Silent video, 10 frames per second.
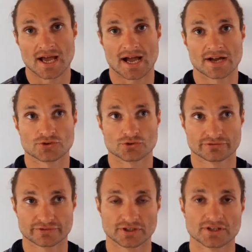and you'll
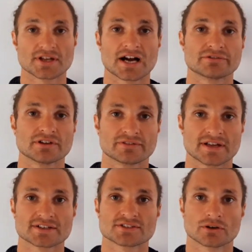feel the dive
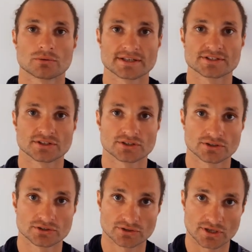reflex in quite
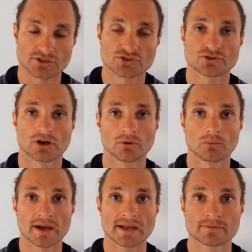a, a strong
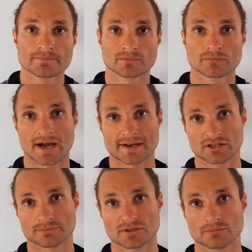way, and
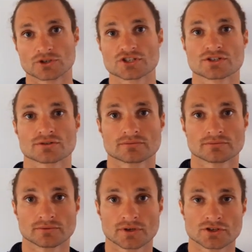it'll be much
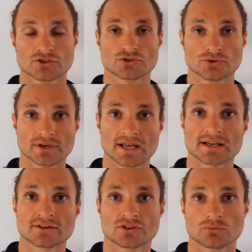
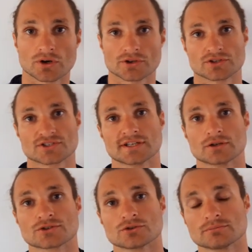sooner than what your C O
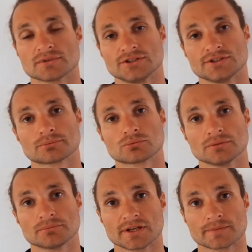two buildup
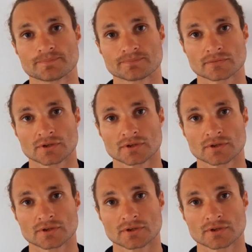will be.